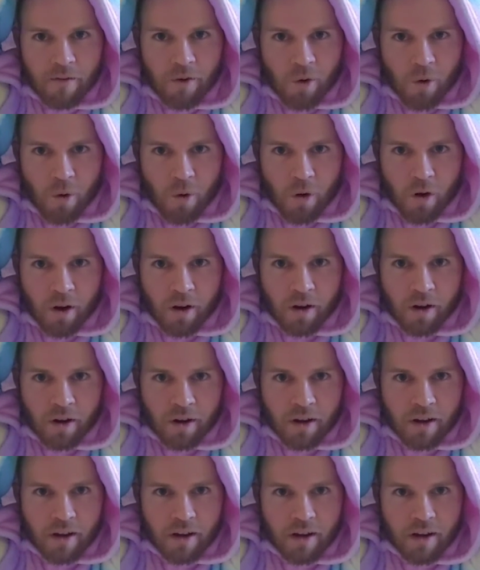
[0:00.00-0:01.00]
4,
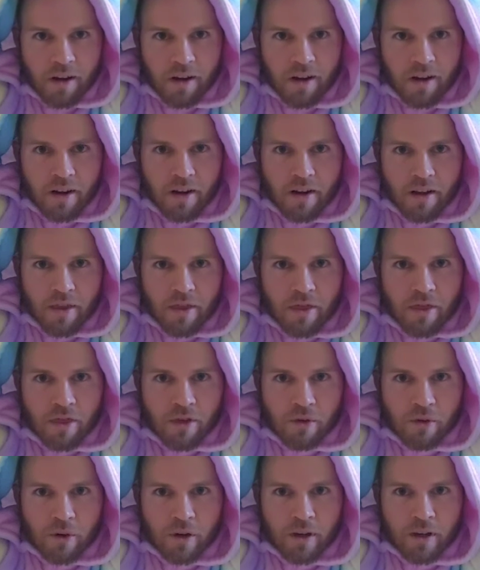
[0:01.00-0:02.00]

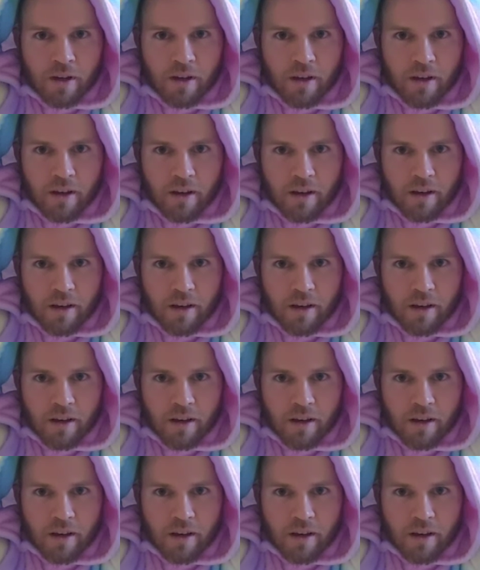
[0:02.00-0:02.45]
3,